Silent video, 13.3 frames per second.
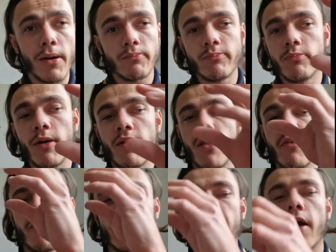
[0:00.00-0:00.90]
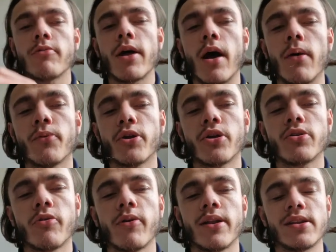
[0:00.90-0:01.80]
with the video that I'm going to
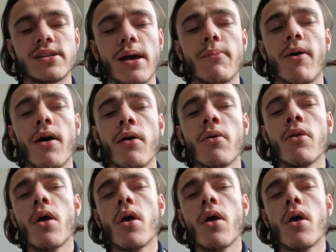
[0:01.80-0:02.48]
do in the summer,